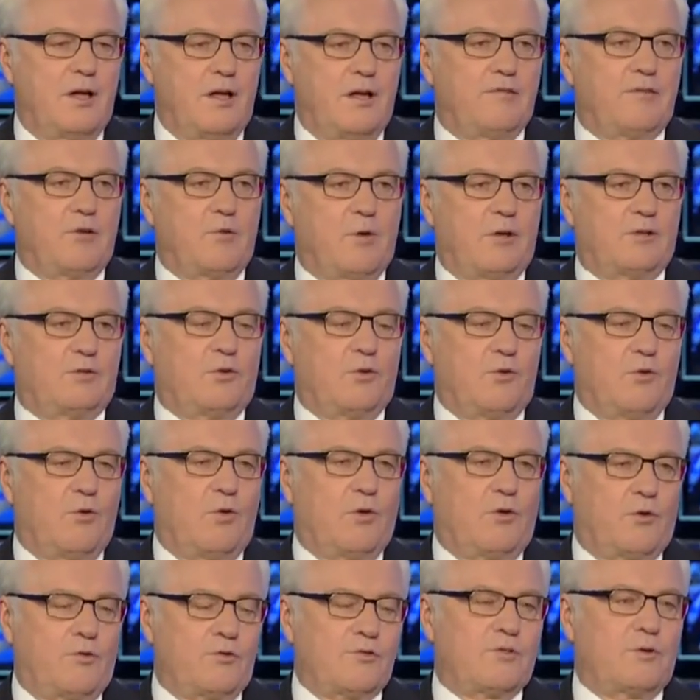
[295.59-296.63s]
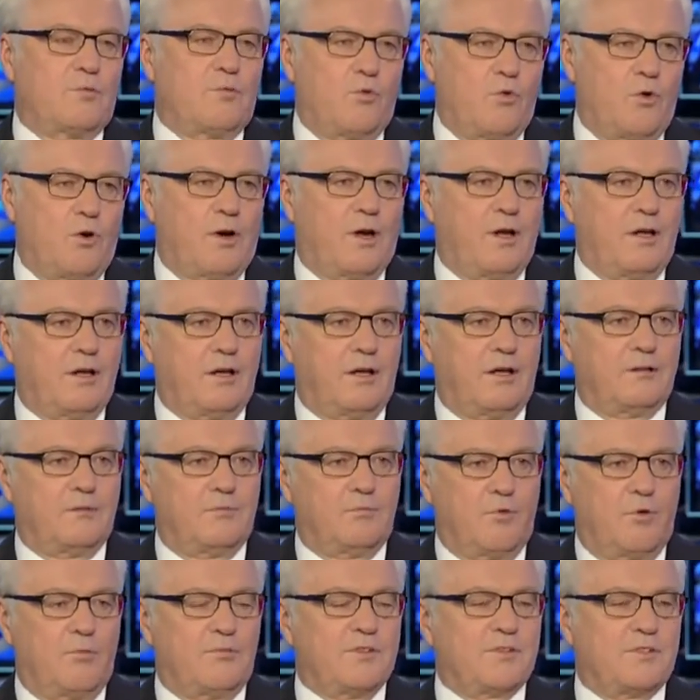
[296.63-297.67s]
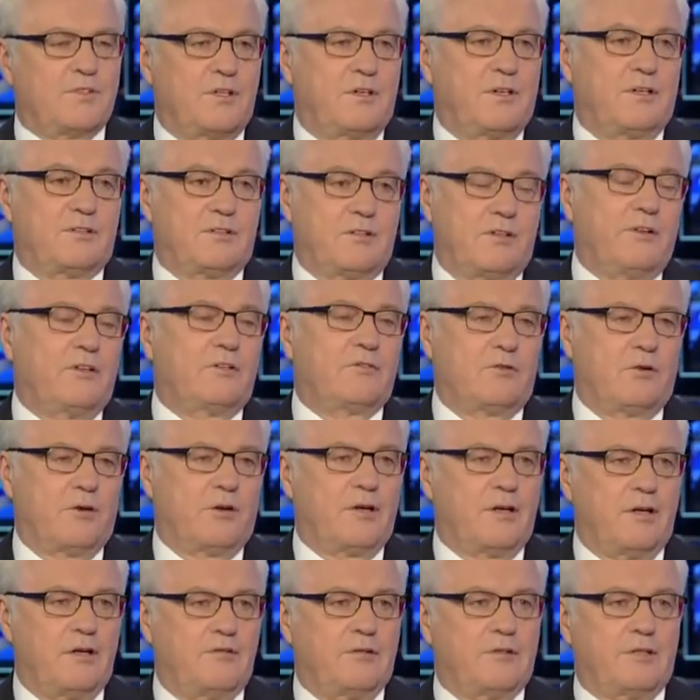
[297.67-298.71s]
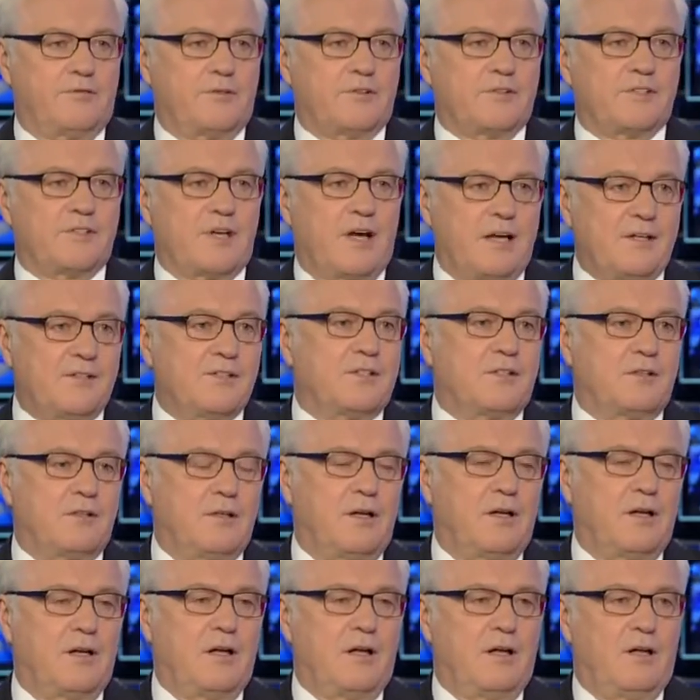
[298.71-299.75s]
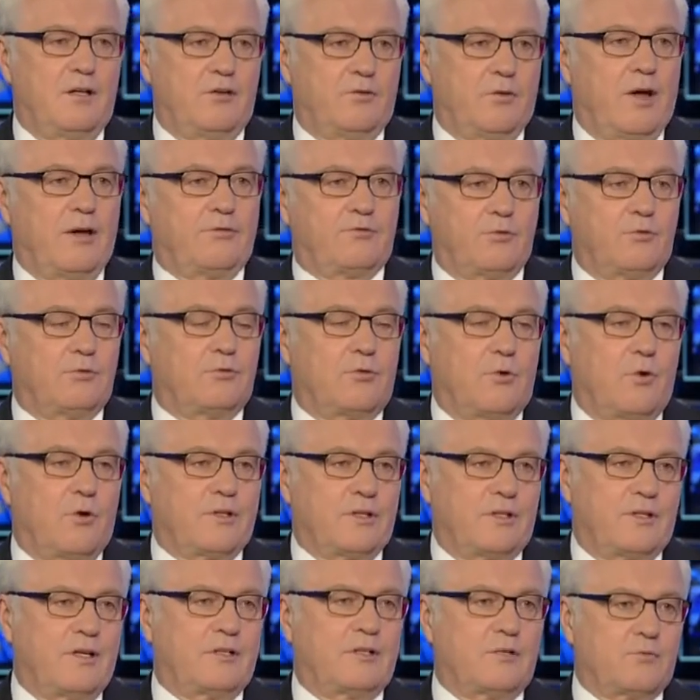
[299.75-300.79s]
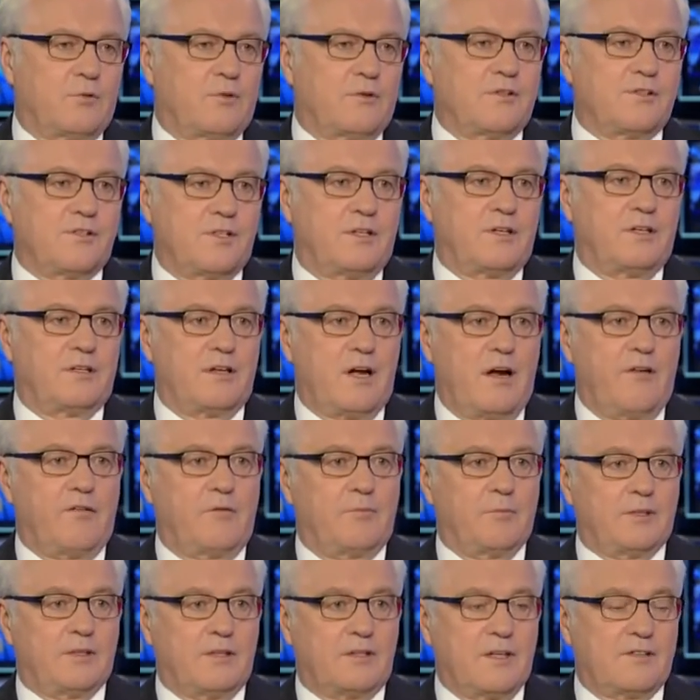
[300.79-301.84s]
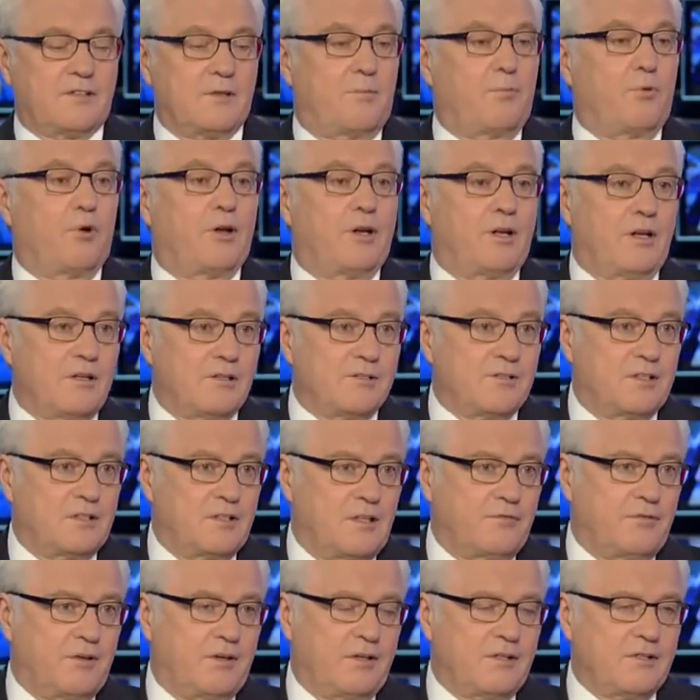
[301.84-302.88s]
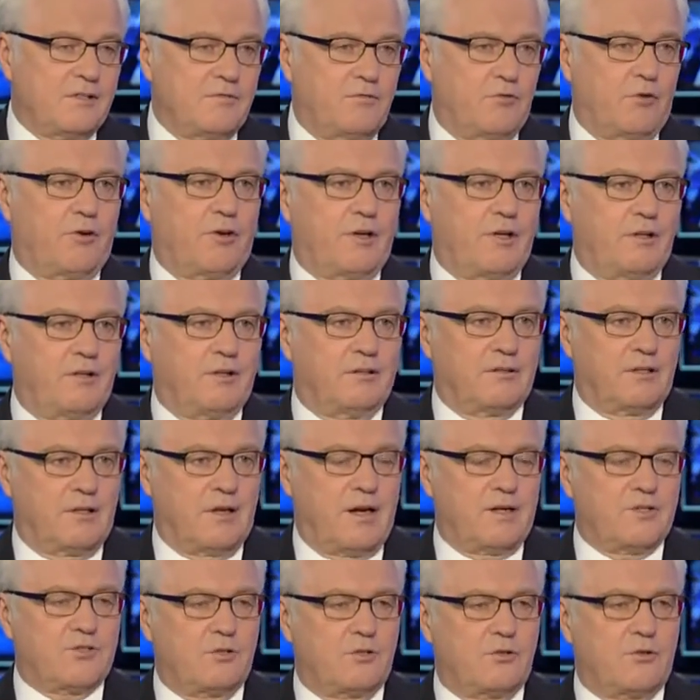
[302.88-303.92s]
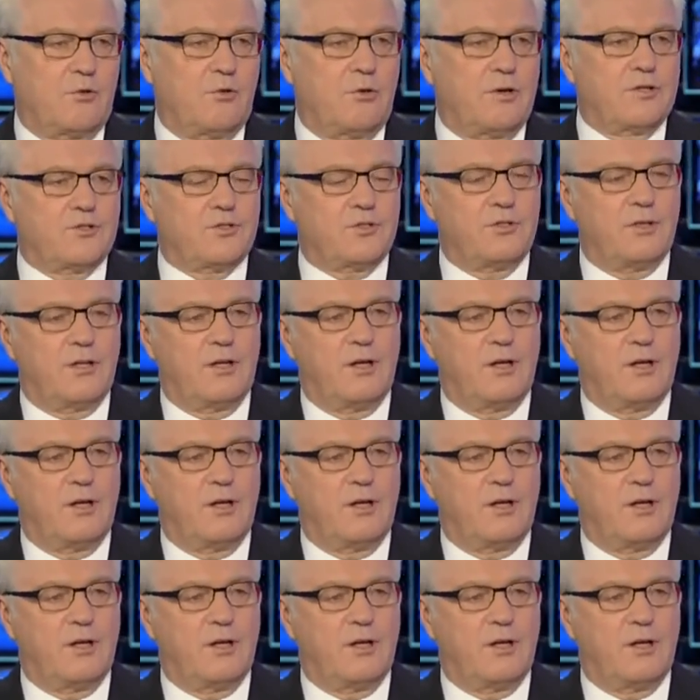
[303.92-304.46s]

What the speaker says: if they want to go across the border and bomb the Syrian territory, even if it's ISIL, to have to coordinate it with the Syrian government. It has a political significance for a real international coalition,